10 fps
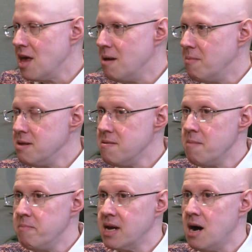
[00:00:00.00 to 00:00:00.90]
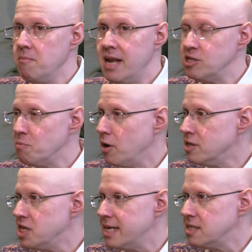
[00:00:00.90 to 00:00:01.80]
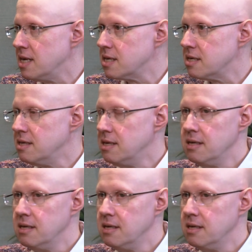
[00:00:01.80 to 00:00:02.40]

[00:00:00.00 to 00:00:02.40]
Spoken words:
him and become less apologetic